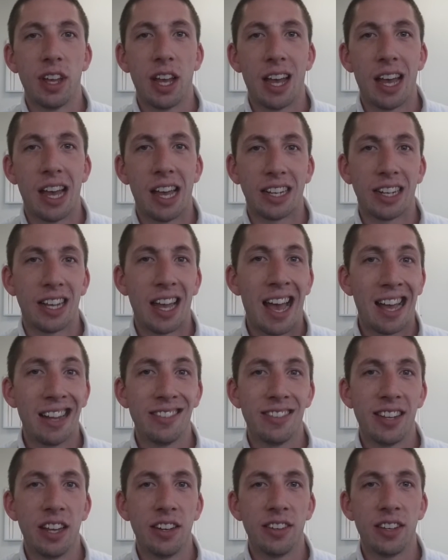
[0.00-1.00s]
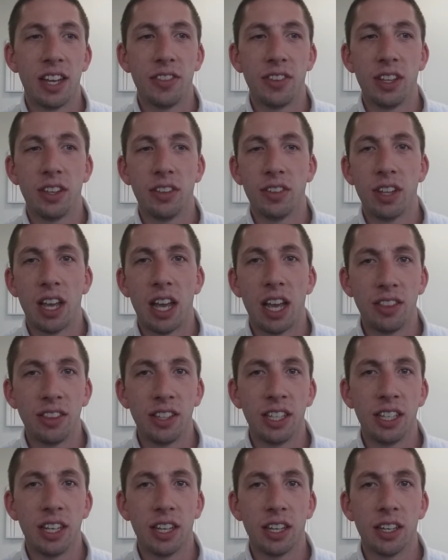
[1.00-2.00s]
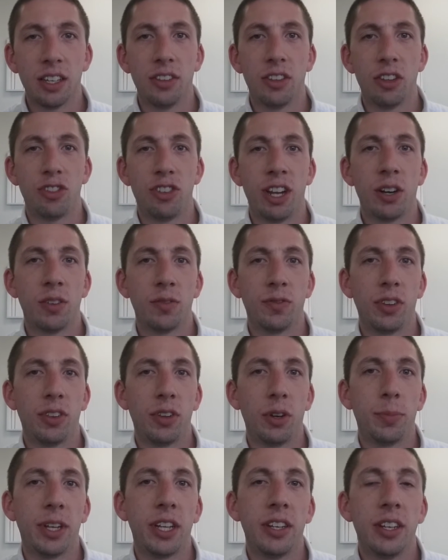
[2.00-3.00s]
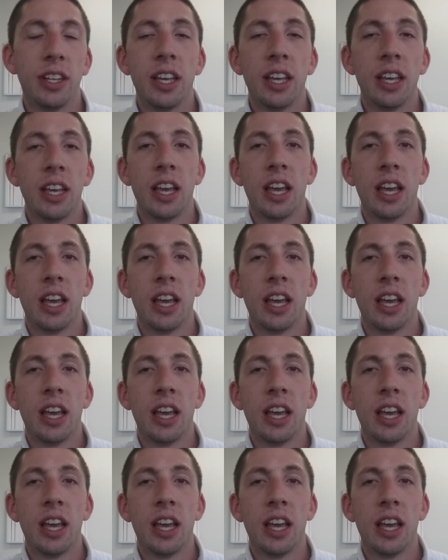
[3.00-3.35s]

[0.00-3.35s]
content on the channel for a little bit.